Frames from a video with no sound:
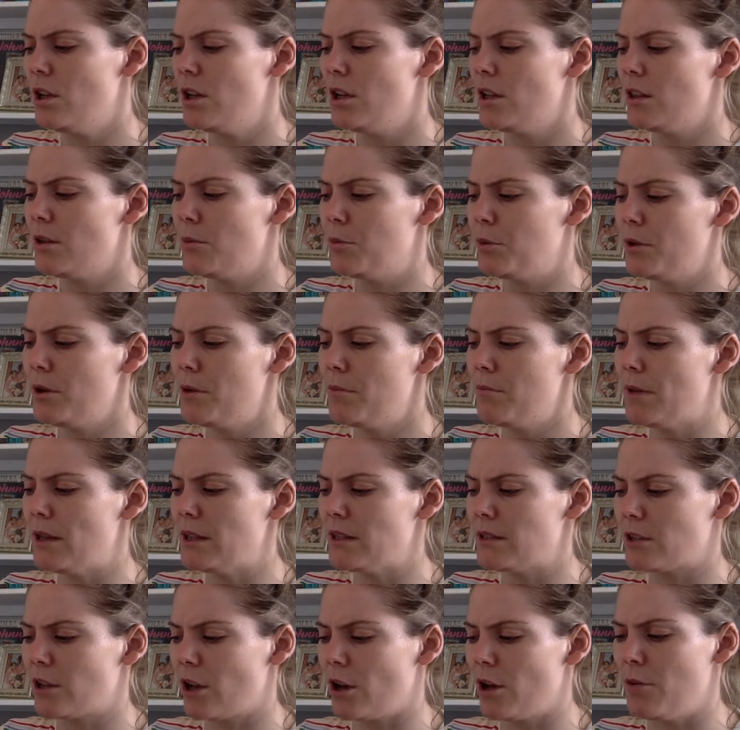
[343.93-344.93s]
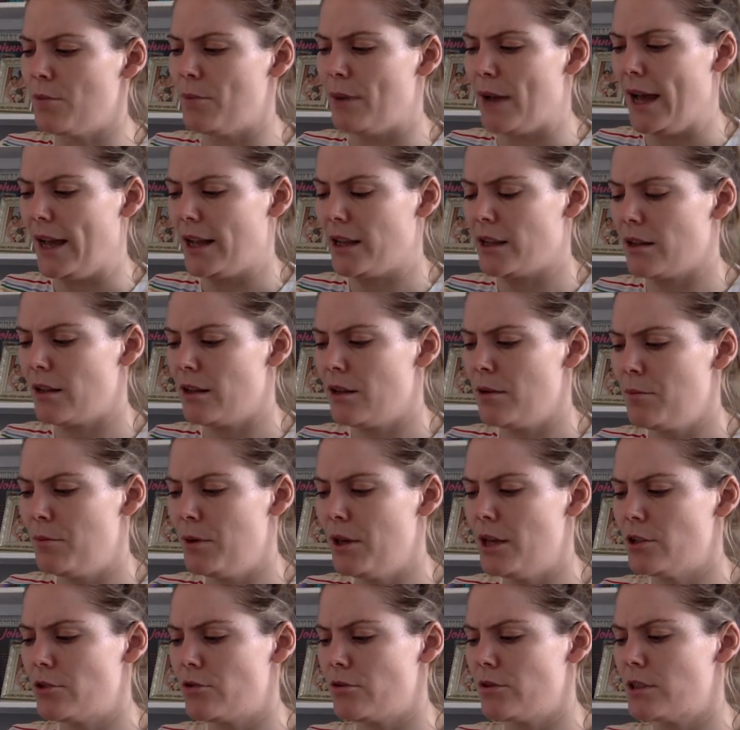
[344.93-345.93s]
The boy must go back.
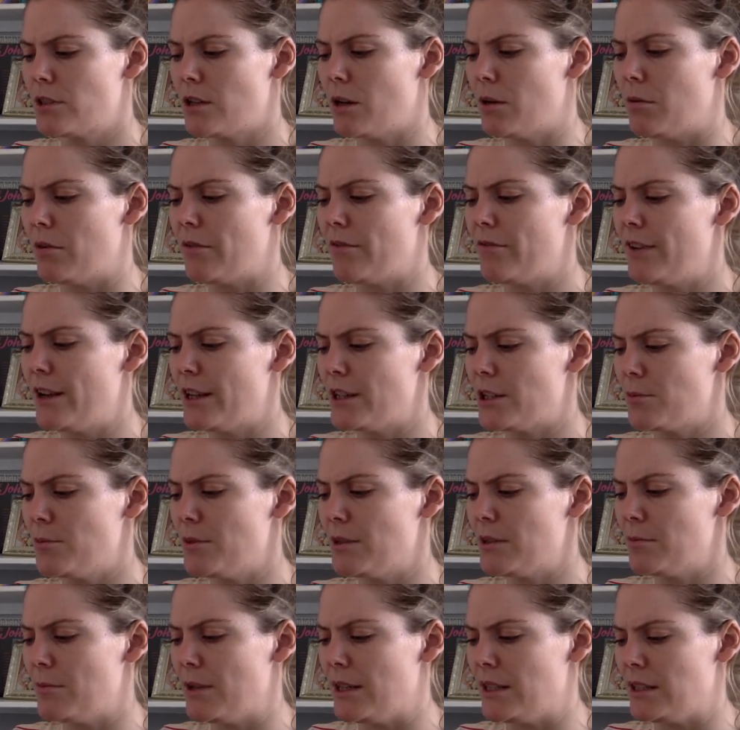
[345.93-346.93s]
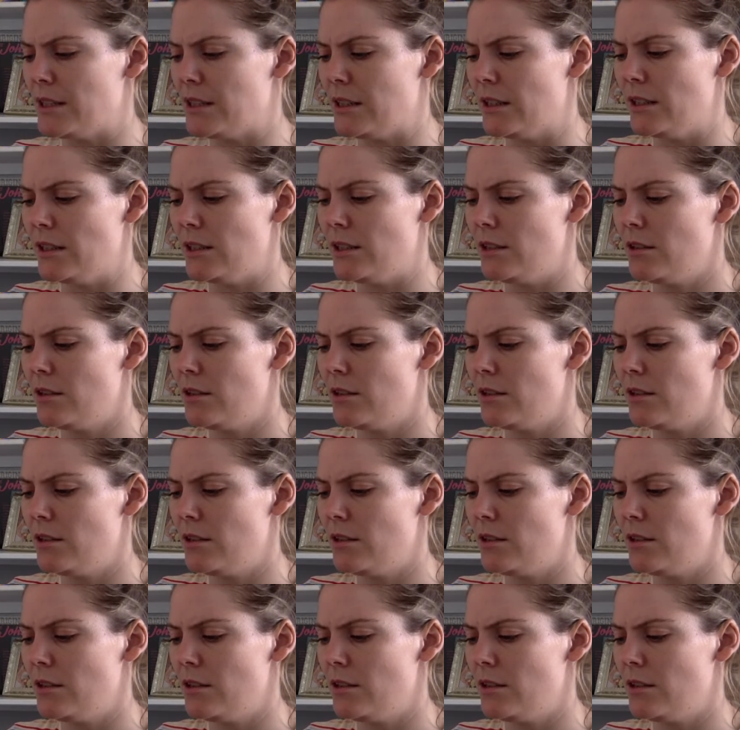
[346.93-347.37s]
Beatrice, go and fetch Miss Minton."